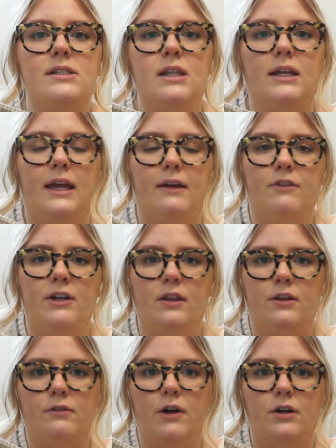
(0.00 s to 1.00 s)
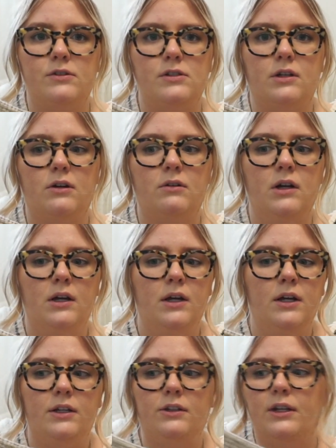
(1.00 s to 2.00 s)
like every other row, so
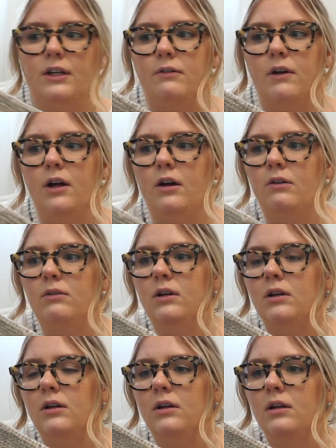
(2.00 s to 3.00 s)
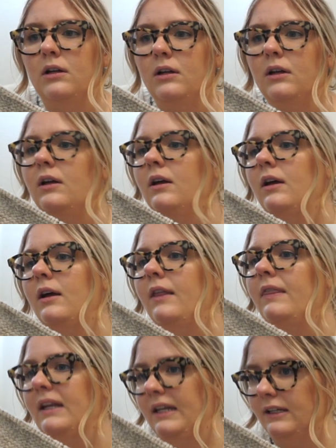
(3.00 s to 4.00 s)
you knit a row and
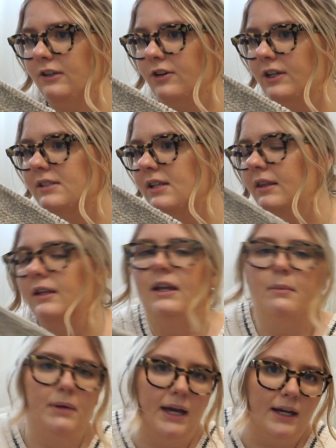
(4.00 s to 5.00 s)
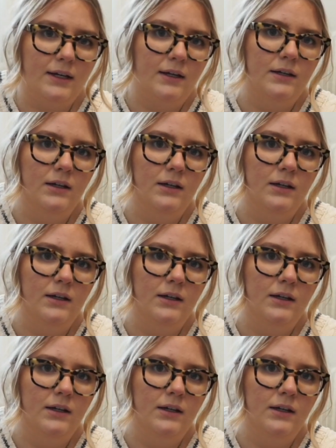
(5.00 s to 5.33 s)
then increase and then knit back,